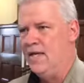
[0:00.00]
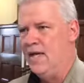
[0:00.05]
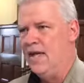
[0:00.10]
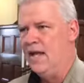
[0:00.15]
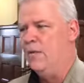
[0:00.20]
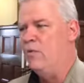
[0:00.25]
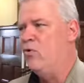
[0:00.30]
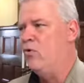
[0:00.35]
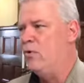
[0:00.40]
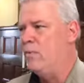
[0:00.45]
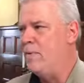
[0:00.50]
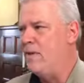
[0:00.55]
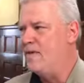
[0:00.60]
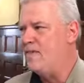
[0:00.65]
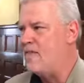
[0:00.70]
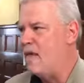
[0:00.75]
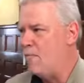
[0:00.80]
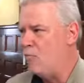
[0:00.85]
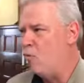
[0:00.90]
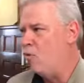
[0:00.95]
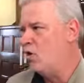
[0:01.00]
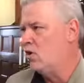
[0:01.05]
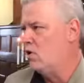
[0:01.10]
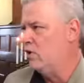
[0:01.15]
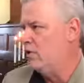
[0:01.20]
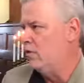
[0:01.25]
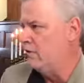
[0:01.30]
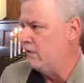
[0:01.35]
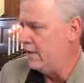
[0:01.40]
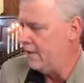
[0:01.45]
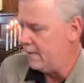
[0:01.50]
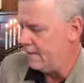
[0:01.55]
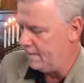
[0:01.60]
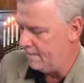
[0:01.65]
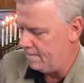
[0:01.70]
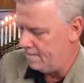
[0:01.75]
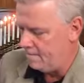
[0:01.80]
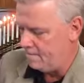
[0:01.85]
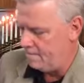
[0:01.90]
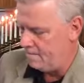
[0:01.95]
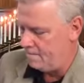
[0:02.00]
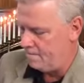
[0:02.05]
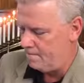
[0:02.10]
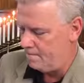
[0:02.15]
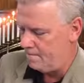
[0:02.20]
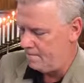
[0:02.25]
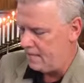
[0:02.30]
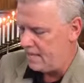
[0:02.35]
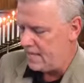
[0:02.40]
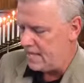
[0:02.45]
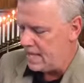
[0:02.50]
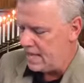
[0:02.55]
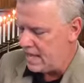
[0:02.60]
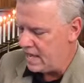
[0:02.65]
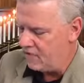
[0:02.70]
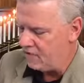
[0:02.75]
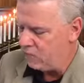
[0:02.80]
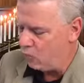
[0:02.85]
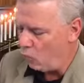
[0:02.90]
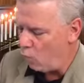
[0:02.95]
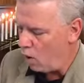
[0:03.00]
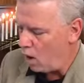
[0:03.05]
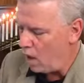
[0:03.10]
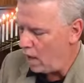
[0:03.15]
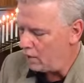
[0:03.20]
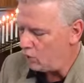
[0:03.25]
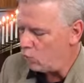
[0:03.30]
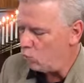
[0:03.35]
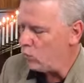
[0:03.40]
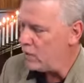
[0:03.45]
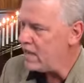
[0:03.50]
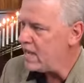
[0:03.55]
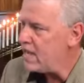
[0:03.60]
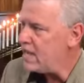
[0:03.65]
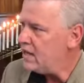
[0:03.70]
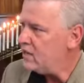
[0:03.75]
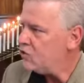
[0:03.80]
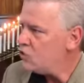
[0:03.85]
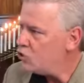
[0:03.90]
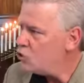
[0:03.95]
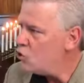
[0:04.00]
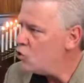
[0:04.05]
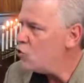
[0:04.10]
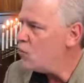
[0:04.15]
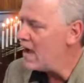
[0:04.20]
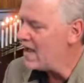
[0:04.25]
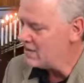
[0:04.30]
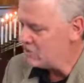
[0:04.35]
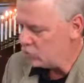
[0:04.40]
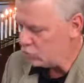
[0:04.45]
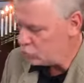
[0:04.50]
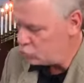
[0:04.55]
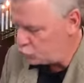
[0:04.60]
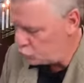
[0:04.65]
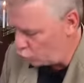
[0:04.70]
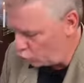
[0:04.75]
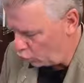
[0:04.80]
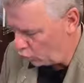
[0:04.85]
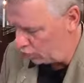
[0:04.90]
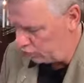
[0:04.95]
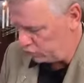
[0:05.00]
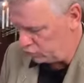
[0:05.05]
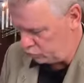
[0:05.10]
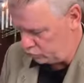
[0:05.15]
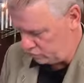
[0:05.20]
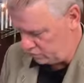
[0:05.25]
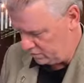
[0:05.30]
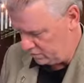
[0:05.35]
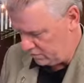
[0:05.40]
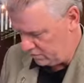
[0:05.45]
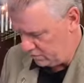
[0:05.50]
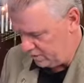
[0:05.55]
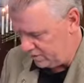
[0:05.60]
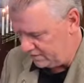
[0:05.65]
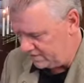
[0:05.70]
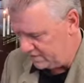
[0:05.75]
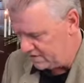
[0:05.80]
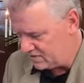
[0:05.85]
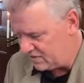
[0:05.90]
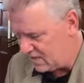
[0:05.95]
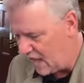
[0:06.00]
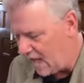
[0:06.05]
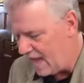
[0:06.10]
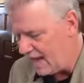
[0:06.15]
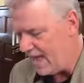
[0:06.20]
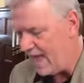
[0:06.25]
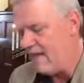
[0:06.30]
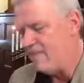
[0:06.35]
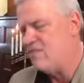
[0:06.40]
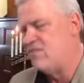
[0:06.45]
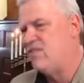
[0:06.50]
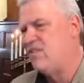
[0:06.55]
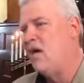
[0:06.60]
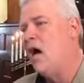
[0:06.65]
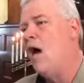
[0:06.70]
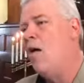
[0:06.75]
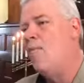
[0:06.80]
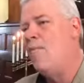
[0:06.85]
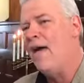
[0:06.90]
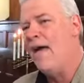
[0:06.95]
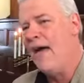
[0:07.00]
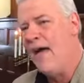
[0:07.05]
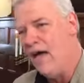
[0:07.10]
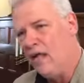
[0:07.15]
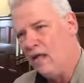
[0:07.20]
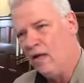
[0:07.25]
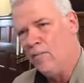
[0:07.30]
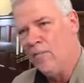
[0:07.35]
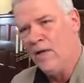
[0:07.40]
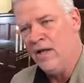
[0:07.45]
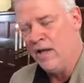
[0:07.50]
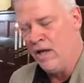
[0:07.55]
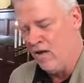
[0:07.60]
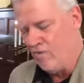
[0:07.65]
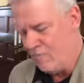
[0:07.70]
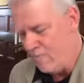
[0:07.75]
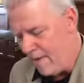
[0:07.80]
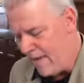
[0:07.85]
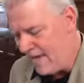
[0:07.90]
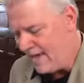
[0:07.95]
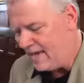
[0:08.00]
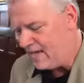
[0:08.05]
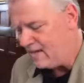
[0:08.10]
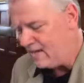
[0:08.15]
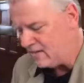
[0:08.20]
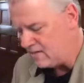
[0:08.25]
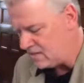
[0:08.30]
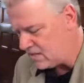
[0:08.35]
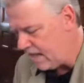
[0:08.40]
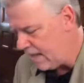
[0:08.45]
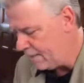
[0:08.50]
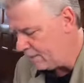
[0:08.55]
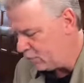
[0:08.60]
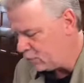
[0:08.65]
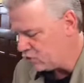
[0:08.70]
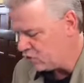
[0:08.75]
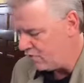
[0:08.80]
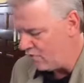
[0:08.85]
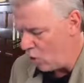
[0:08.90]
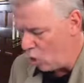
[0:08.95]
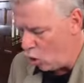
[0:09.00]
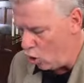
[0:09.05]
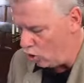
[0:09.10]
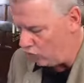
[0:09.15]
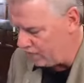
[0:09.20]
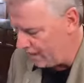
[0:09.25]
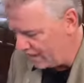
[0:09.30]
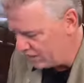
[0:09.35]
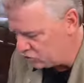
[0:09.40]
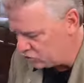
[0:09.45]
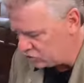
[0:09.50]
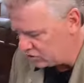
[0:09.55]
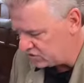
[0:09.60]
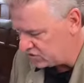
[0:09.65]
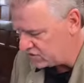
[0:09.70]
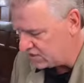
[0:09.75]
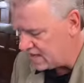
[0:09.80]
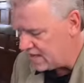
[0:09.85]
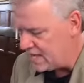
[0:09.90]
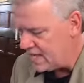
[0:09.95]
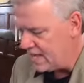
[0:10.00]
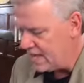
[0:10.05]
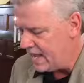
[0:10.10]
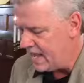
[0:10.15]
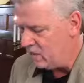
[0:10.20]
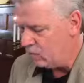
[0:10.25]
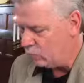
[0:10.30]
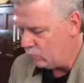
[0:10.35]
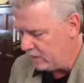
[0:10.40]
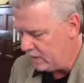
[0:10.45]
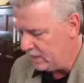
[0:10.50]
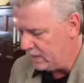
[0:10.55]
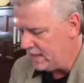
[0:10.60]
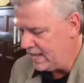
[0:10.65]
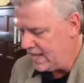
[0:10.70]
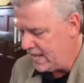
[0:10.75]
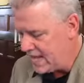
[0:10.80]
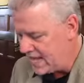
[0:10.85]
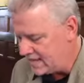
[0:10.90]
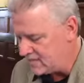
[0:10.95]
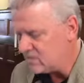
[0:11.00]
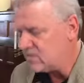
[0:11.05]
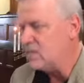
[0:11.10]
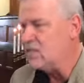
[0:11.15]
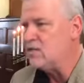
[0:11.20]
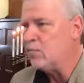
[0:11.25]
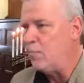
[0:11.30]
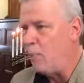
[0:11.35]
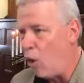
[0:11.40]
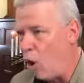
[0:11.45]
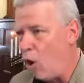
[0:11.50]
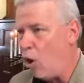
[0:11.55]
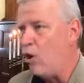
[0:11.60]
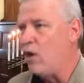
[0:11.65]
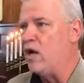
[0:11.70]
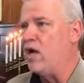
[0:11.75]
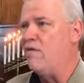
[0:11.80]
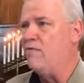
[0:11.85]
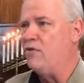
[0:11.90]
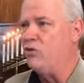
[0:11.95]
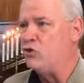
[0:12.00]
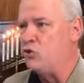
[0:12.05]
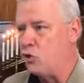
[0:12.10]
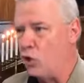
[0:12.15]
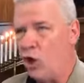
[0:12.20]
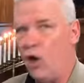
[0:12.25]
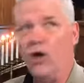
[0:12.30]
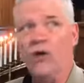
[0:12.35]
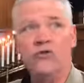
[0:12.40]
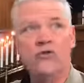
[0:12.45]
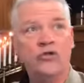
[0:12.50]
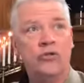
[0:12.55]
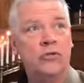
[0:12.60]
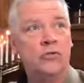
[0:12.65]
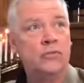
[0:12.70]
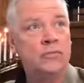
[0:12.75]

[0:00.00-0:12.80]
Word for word: And let me repeat that more clearly. If what we do as a church does not have some element of making disciples of all nations, it really isn't part of the church.